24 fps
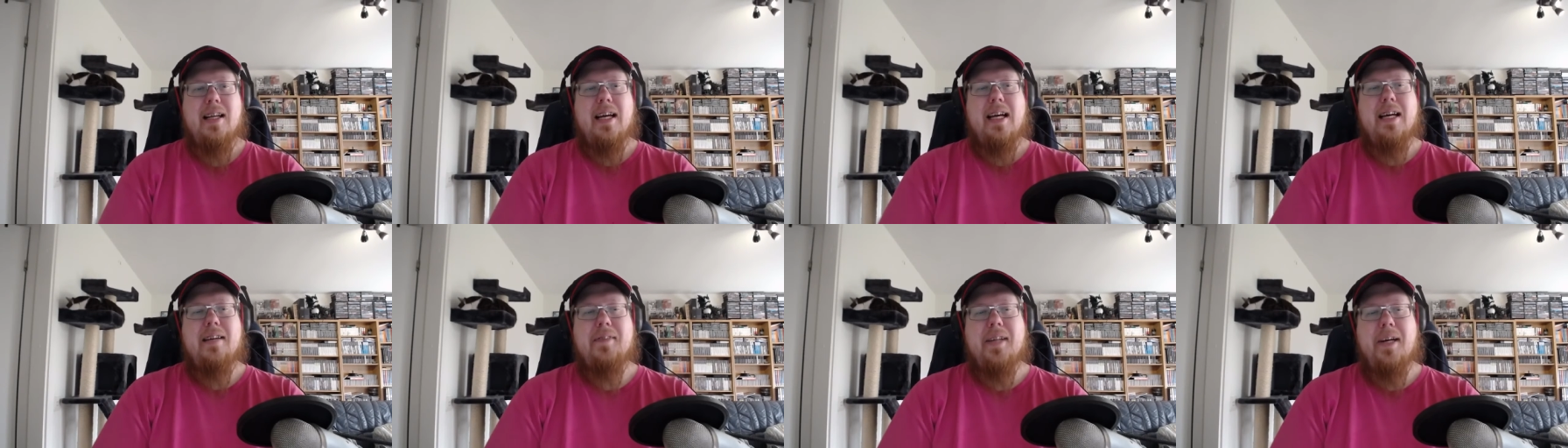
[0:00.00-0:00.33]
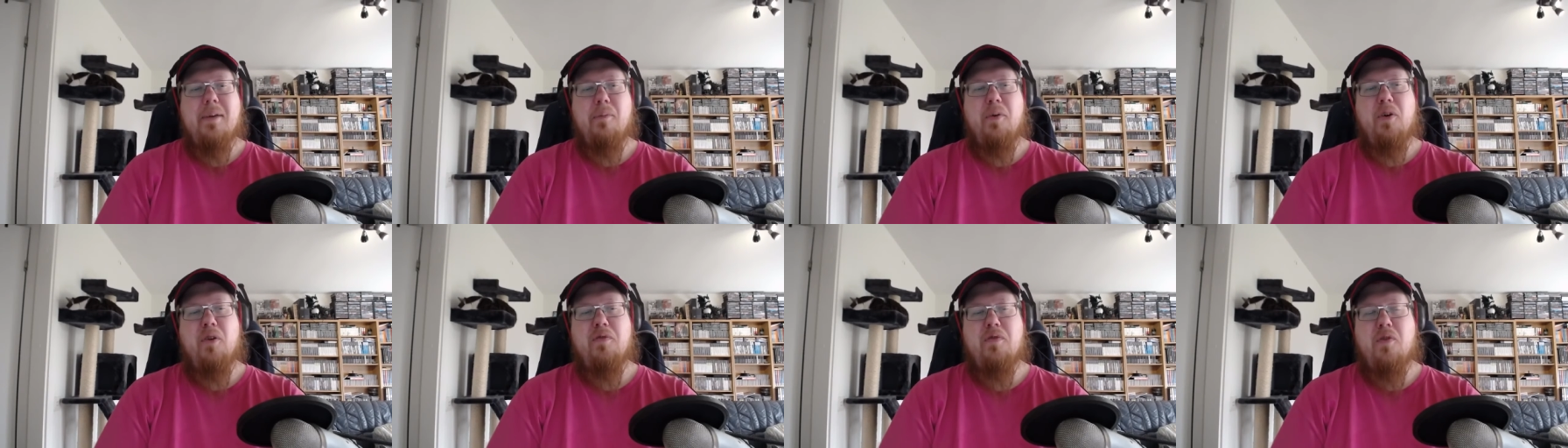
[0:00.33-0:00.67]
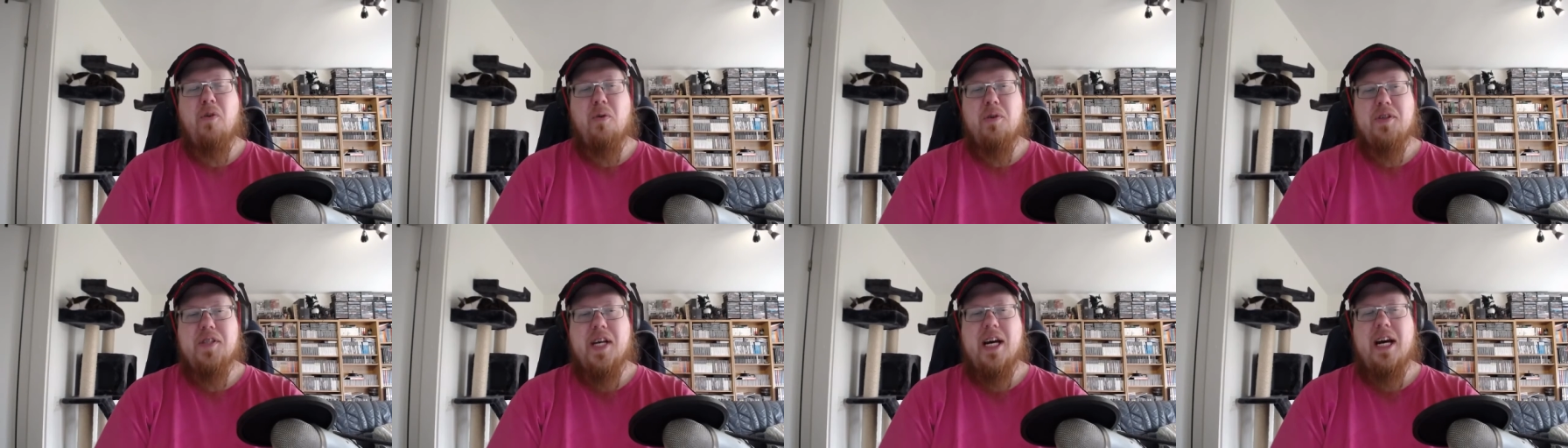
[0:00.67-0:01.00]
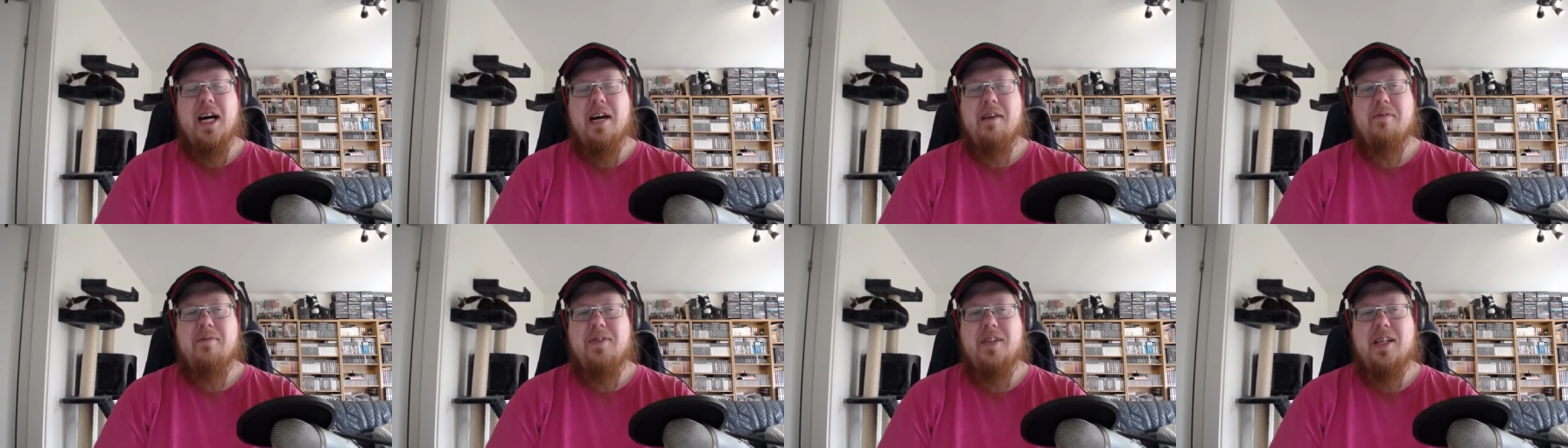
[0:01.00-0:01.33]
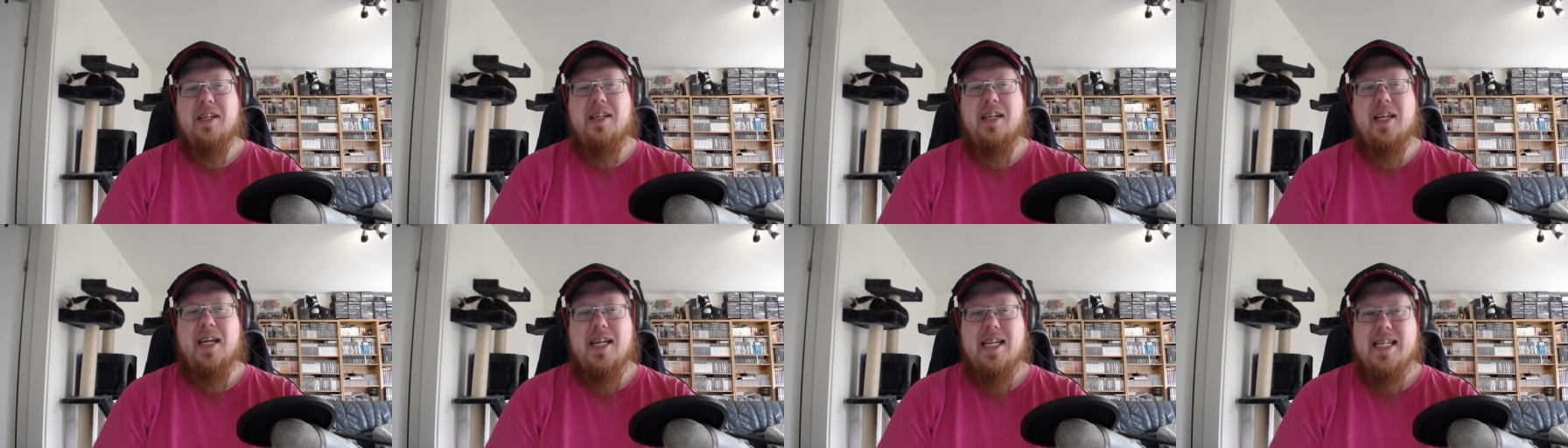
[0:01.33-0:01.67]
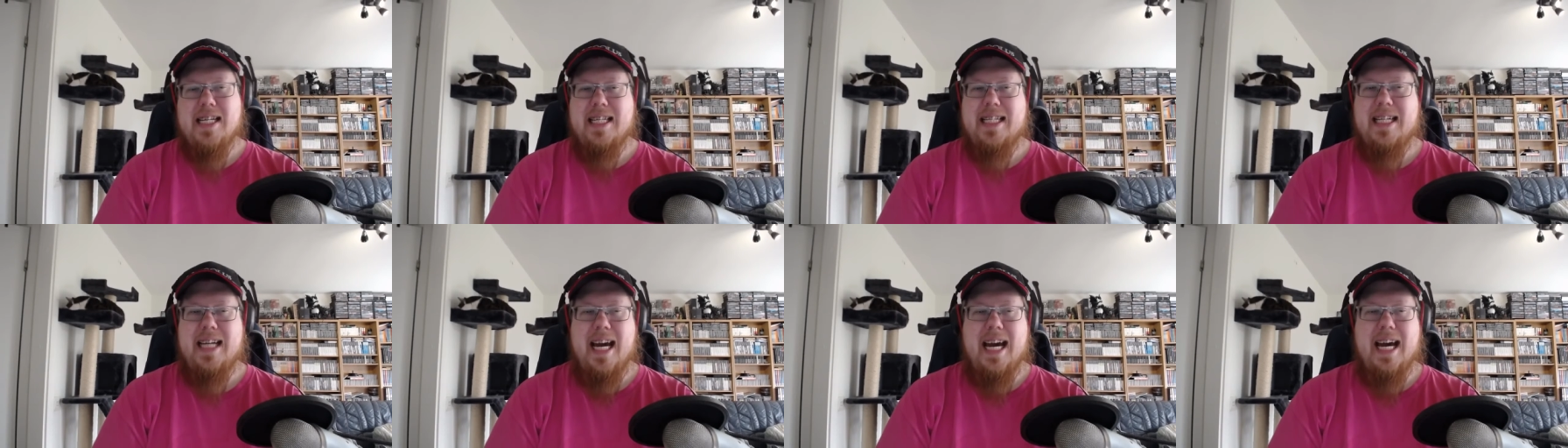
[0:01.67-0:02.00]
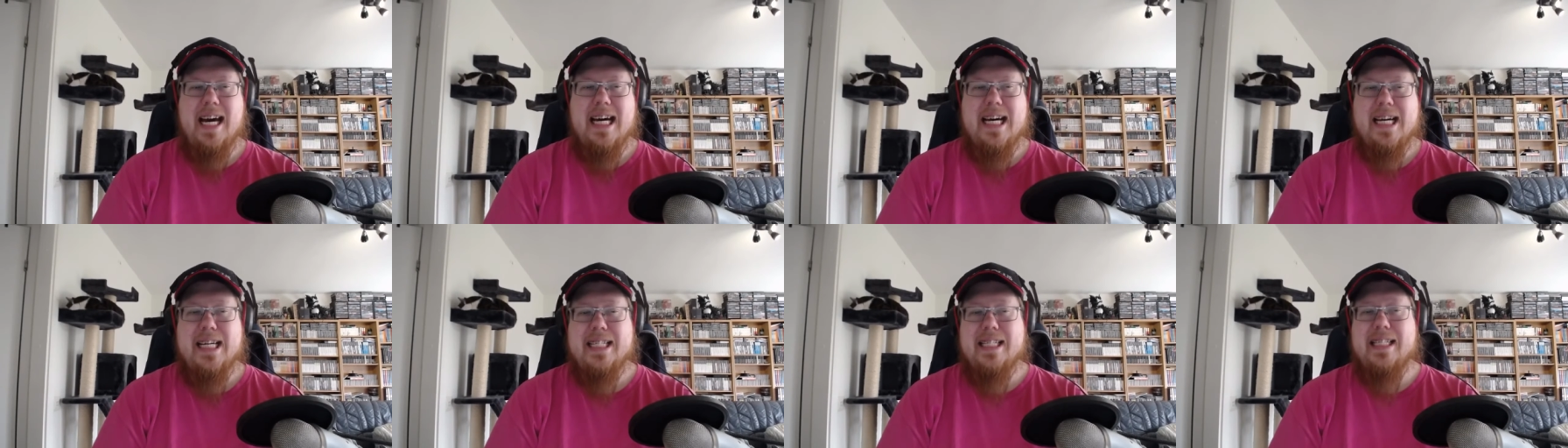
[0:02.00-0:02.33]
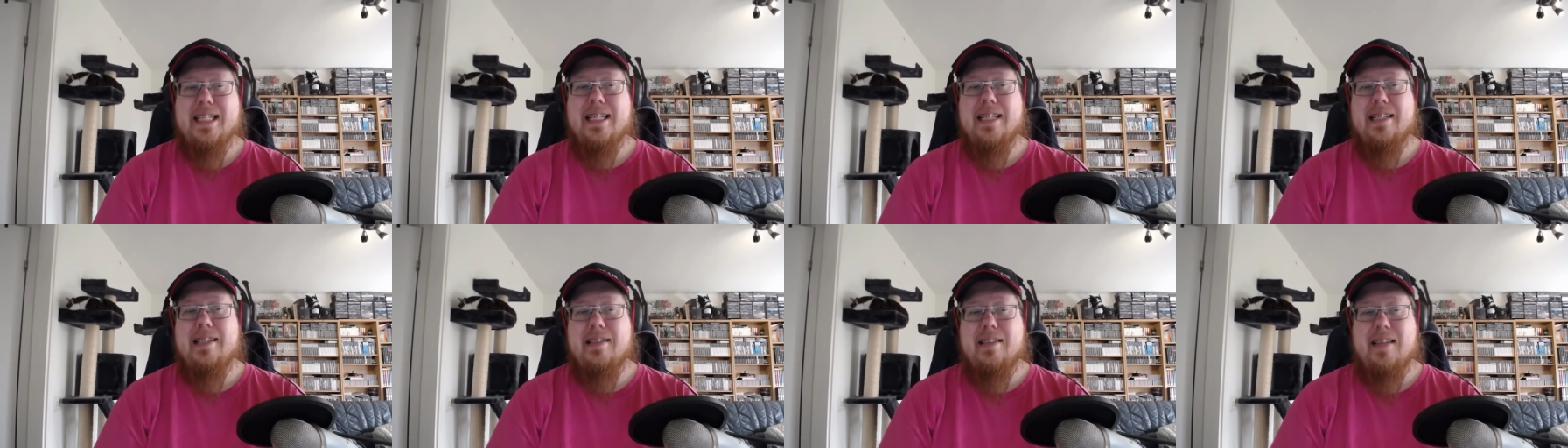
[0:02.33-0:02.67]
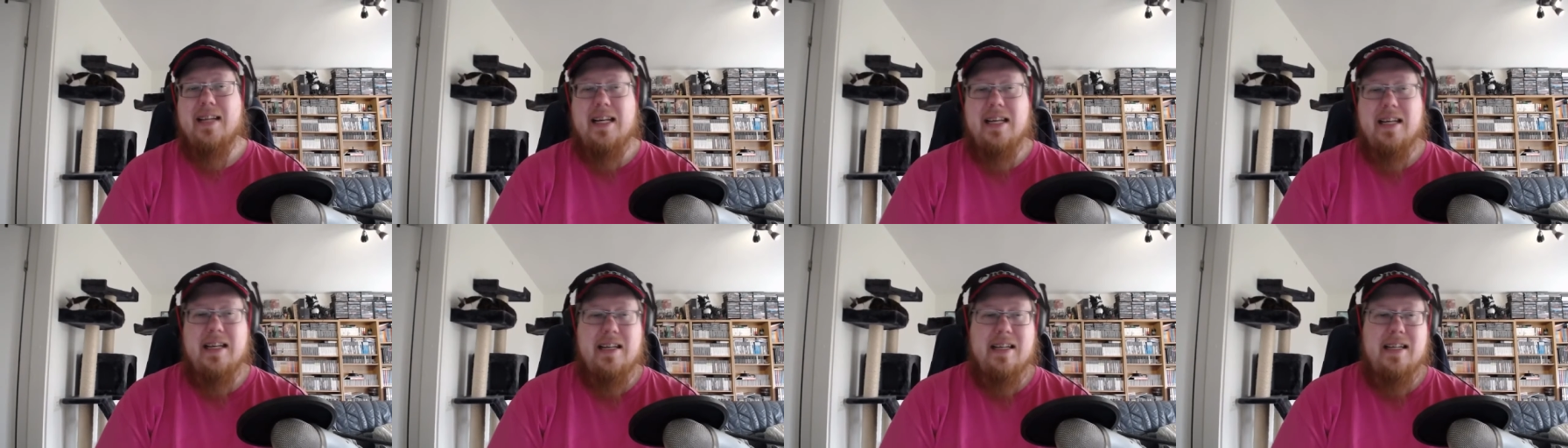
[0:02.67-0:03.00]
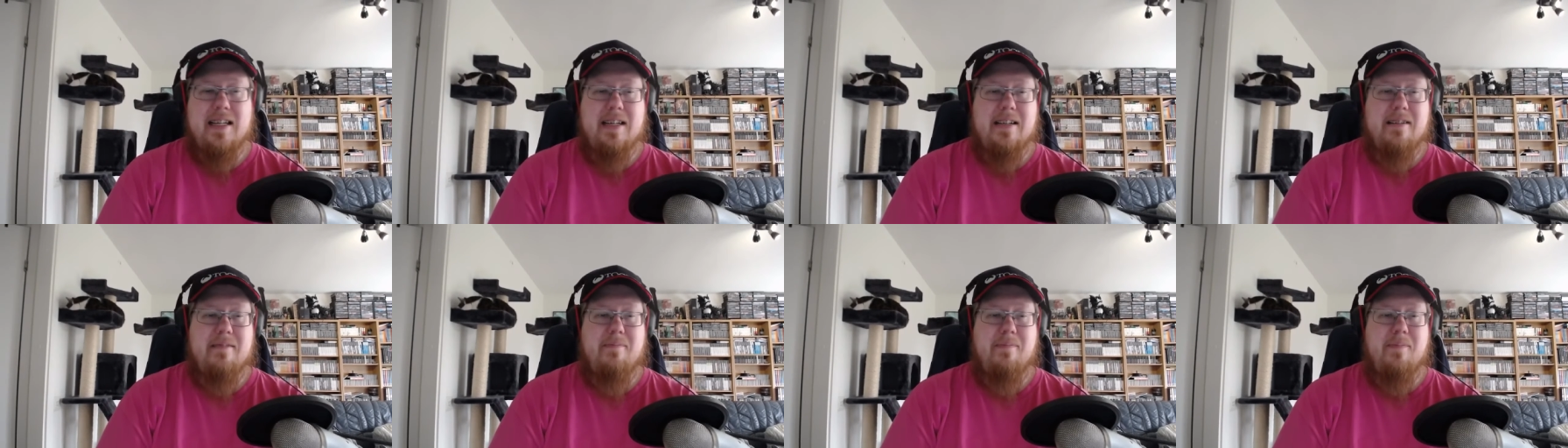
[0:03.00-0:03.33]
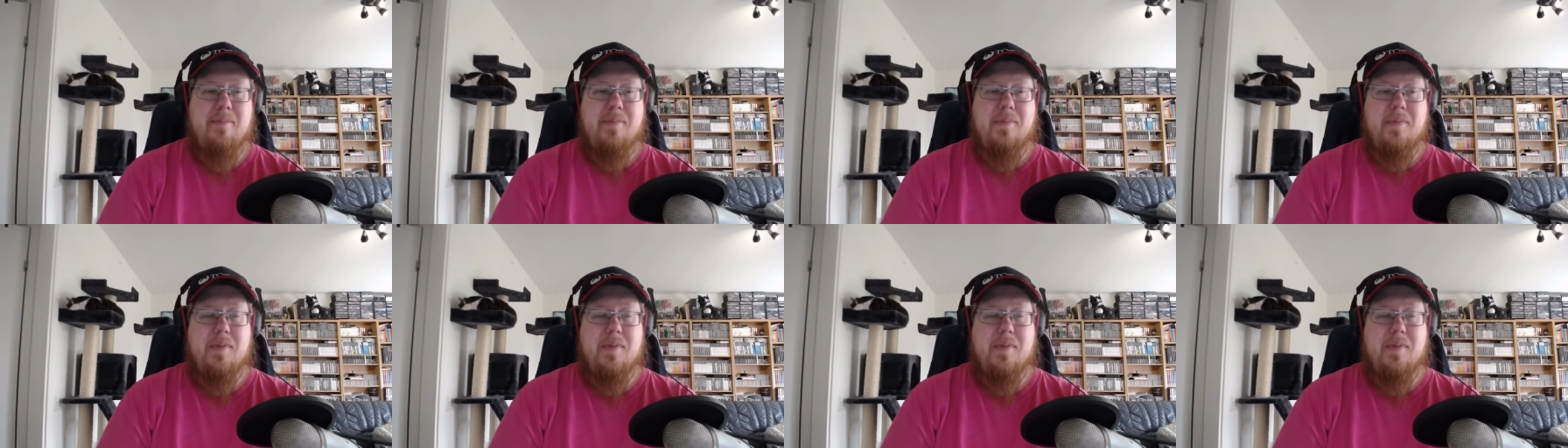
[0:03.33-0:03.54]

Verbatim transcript: And then we of course have the king and the